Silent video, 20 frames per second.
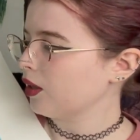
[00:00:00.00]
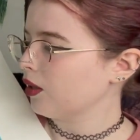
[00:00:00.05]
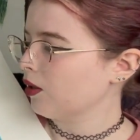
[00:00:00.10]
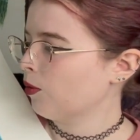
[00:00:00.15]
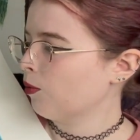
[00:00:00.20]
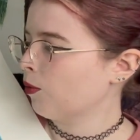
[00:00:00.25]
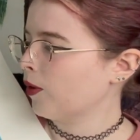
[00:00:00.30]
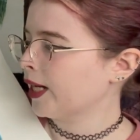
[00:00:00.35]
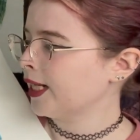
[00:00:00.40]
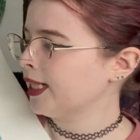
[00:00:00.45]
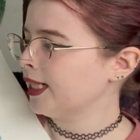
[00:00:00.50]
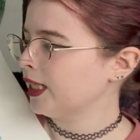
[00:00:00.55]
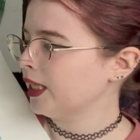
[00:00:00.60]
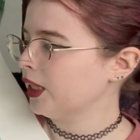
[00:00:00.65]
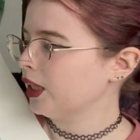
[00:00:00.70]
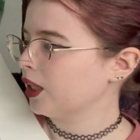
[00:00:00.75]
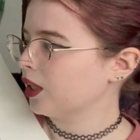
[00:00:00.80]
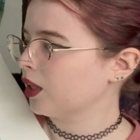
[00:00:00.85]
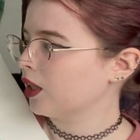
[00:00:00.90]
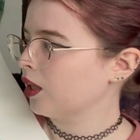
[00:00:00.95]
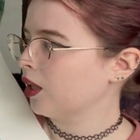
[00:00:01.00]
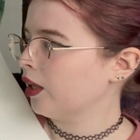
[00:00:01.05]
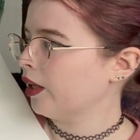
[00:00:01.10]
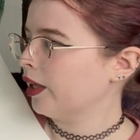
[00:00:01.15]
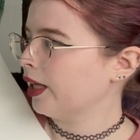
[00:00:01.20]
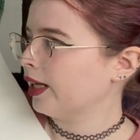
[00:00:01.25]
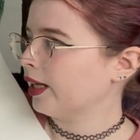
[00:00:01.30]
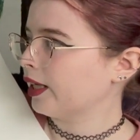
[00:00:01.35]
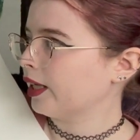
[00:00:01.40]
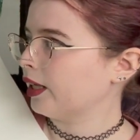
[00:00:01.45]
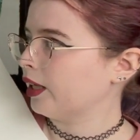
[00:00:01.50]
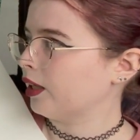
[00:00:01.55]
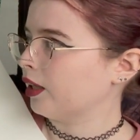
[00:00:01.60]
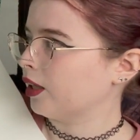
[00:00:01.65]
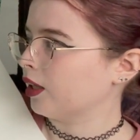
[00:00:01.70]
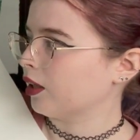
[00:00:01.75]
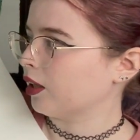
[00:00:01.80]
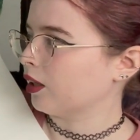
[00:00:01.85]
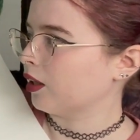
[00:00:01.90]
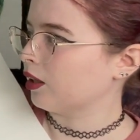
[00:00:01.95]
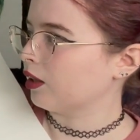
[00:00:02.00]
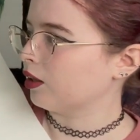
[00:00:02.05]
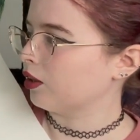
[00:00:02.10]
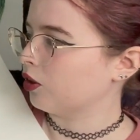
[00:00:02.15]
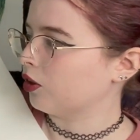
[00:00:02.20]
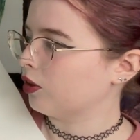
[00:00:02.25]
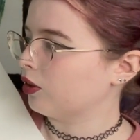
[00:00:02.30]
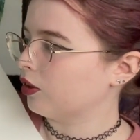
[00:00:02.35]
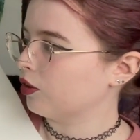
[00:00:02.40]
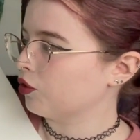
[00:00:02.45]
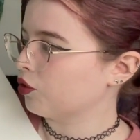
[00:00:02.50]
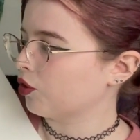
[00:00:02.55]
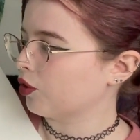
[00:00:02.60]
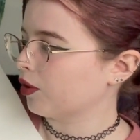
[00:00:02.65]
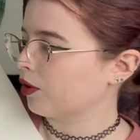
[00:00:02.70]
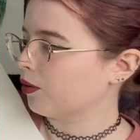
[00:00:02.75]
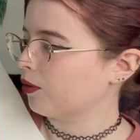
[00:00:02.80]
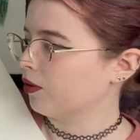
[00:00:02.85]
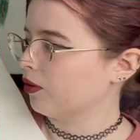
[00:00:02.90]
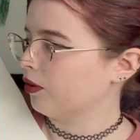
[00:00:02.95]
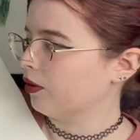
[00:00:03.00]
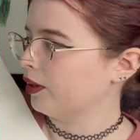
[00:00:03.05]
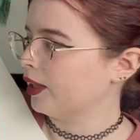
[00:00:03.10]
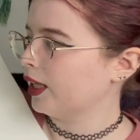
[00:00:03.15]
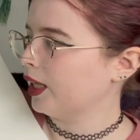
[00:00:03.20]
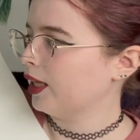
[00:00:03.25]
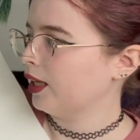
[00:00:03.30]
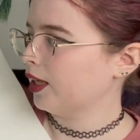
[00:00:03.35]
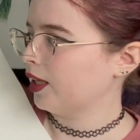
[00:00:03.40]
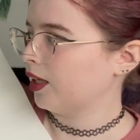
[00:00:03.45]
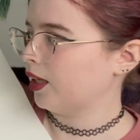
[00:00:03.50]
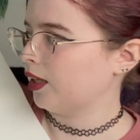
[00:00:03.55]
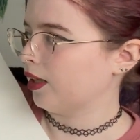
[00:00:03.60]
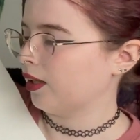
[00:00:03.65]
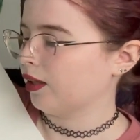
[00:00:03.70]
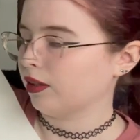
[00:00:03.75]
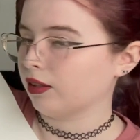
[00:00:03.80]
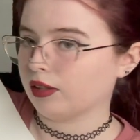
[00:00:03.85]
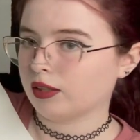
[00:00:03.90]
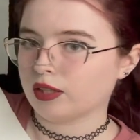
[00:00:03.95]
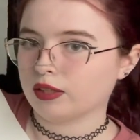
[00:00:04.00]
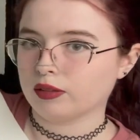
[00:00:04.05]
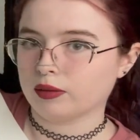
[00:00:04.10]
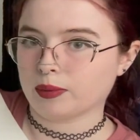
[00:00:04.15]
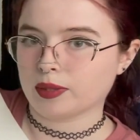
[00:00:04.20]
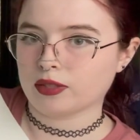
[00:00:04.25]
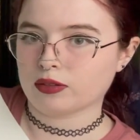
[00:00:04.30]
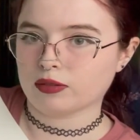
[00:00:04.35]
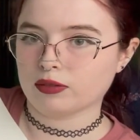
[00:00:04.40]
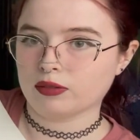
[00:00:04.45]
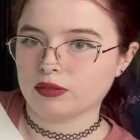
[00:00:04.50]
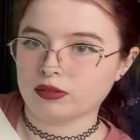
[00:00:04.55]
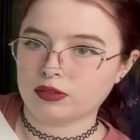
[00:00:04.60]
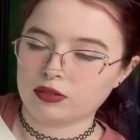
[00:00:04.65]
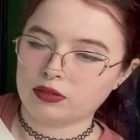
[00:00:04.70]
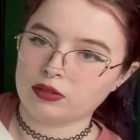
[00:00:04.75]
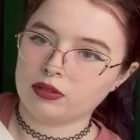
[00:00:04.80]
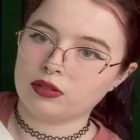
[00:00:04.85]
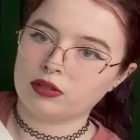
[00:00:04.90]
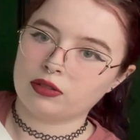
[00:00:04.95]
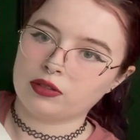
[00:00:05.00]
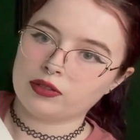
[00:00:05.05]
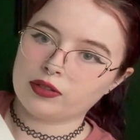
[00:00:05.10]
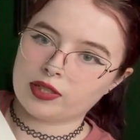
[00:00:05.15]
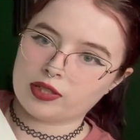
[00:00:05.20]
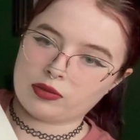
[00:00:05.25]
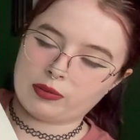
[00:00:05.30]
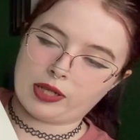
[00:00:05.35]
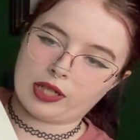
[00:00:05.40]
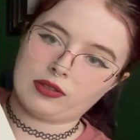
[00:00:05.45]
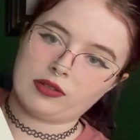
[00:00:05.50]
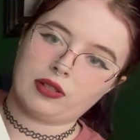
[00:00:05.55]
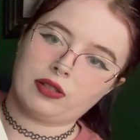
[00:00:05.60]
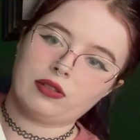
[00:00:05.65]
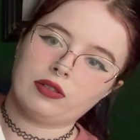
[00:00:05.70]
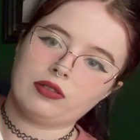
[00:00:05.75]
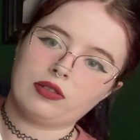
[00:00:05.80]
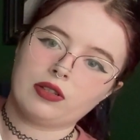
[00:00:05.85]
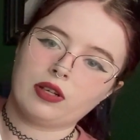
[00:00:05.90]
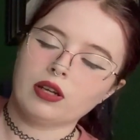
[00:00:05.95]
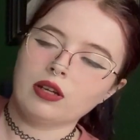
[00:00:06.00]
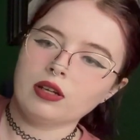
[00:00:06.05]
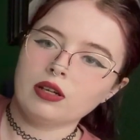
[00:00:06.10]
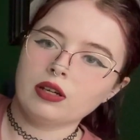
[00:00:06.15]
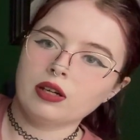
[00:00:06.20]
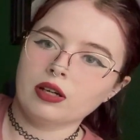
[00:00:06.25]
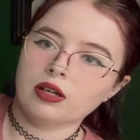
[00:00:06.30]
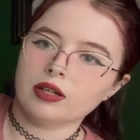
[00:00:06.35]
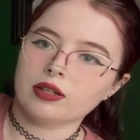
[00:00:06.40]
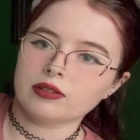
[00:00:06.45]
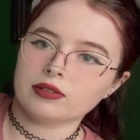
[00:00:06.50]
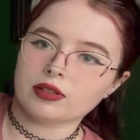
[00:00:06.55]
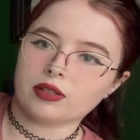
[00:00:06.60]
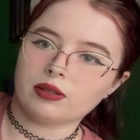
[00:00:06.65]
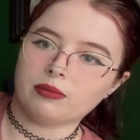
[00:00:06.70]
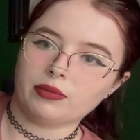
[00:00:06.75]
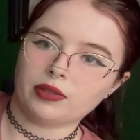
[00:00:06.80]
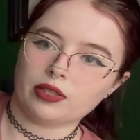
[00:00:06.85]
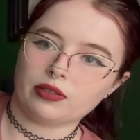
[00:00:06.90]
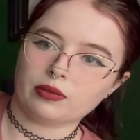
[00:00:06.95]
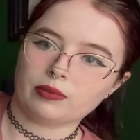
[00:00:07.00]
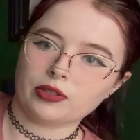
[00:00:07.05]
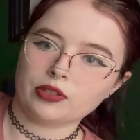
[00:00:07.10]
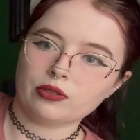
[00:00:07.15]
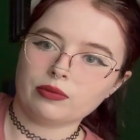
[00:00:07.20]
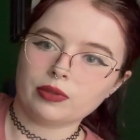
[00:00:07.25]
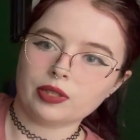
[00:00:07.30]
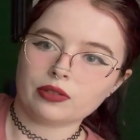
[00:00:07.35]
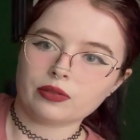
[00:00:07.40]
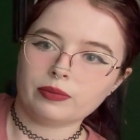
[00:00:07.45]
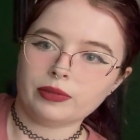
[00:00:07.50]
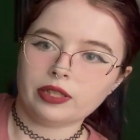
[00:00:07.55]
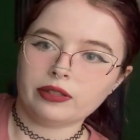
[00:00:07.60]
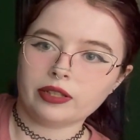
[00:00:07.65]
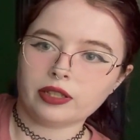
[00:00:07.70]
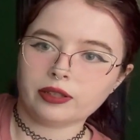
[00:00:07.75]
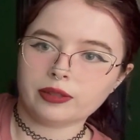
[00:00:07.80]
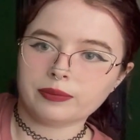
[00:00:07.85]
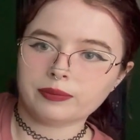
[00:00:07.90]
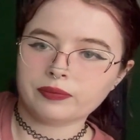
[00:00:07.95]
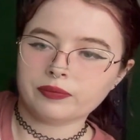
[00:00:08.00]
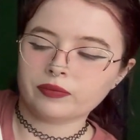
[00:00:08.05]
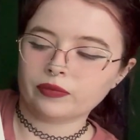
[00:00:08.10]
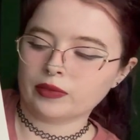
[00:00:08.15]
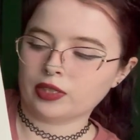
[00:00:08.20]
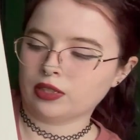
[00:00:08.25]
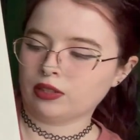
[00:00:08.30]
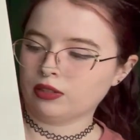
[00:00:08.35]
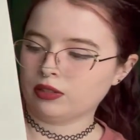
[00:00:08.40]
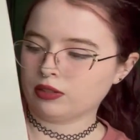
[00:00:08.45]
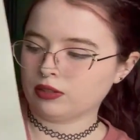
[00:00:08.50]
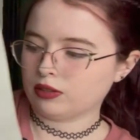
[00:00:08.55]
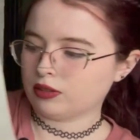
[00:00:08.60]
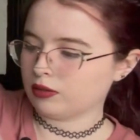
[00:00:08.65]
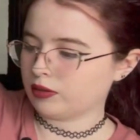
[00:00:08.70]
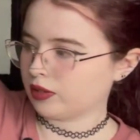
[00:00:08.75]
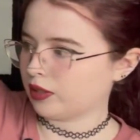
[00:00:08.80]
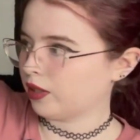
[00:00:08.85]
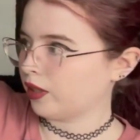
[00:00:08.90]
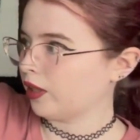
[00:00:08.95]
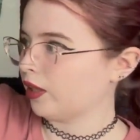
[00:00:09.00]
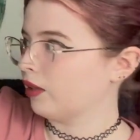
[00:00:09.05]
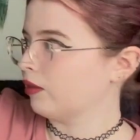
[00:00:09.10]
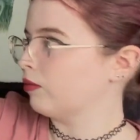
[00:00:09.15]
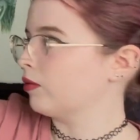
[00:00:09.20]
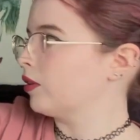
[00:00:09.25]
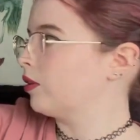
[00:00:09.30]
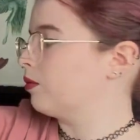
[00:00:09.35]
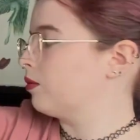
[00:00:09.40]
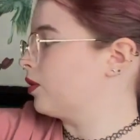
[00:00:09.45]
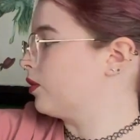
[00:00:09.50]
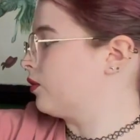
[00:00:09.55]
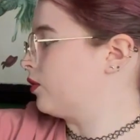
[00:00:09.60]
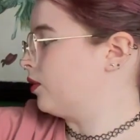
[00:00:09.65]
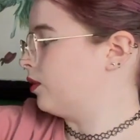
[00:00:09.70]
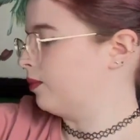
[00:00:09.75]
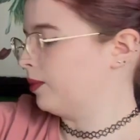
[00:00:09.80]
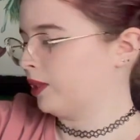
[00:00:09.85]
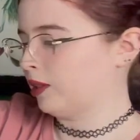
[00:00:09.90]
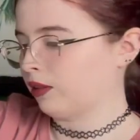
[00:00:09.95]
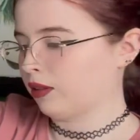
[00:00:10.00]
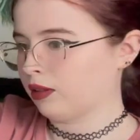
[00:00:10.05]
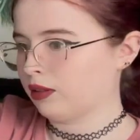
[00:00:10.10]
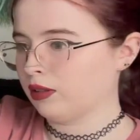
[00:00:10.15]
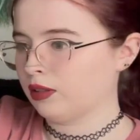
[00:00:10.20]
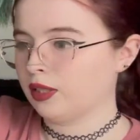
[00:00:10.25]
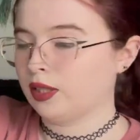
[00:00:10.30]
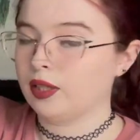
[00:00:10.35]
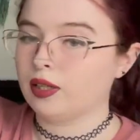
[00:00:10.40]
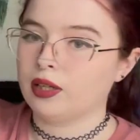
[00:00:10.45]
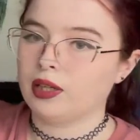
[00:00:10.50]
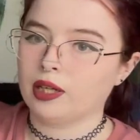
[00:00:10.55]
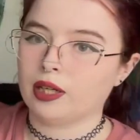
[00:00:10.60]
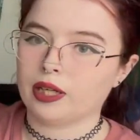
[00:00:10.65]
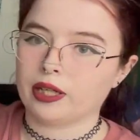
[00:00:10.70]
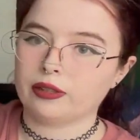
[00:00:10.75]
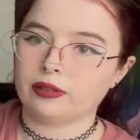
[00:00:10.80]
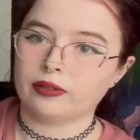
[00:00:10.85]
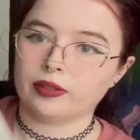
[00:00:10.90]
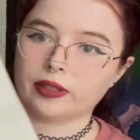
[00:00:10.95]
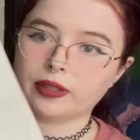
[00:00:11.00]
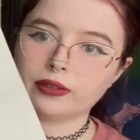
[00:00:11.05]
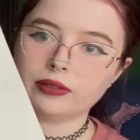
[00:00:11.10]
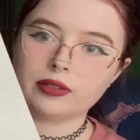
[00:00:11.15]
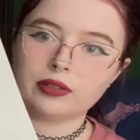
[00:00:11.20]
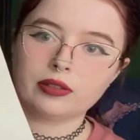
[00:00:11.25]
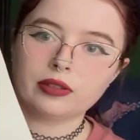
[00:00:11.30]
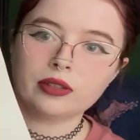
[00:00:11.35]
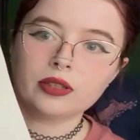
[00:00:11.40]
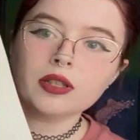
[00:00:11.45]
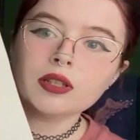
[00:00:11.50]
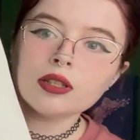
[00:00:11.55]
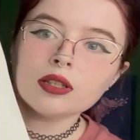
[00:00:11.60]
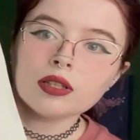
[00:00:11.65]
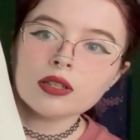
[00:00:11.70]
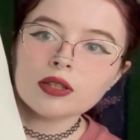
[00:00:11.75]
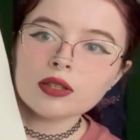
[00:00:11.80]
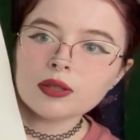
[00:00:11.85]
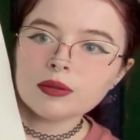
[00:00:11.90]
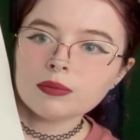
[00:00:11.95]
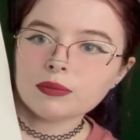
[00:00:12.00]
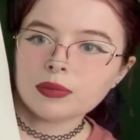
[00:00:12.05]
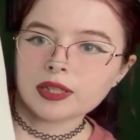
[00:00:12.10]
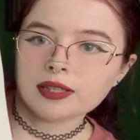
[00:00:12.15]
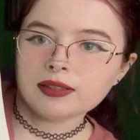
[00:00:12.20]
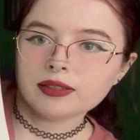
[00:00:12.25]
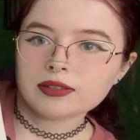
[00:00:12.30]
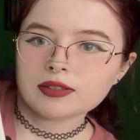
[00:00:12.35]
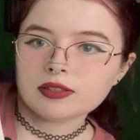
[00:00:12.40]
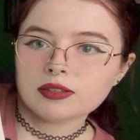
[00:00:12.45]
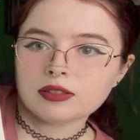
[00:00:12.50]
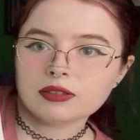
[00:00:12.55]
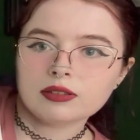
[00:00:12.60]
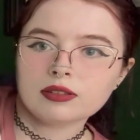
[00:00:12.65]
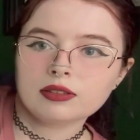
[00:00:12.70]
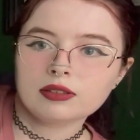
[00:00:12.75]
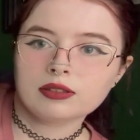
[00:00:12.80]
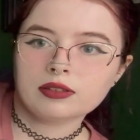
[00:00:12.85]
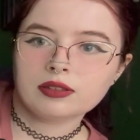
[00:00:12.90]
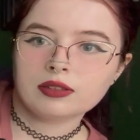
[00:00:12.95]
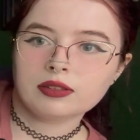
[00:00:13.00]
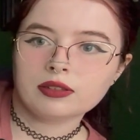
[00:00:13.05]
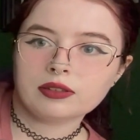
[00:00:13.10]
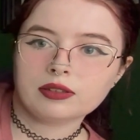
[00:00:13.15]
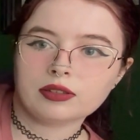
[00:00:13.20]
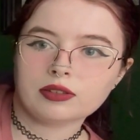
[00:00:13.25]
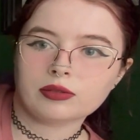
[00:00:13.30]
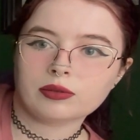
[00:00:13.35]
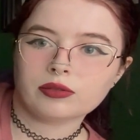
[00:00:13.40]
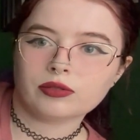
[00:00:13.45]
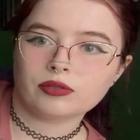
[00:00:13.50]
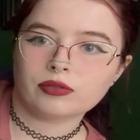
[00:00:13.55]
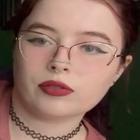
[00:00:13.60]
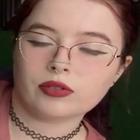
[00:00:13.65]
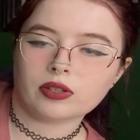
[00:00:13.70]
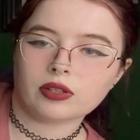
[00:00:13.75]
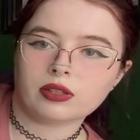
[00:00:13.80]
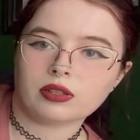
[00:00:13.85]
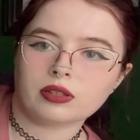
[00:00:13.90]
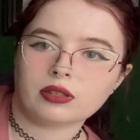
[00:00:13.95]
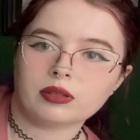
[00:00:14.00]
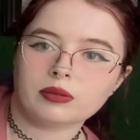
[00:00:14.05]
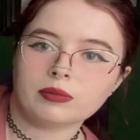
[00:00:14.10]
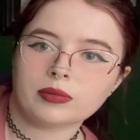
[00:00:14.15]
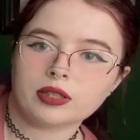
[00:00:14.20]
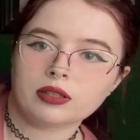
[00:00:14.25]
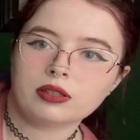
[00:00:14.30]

white ink and charcoal and colored pencils / pastels on top. There's a bunch of mixed media. Do I have what it was on the back? I do not. But this was from,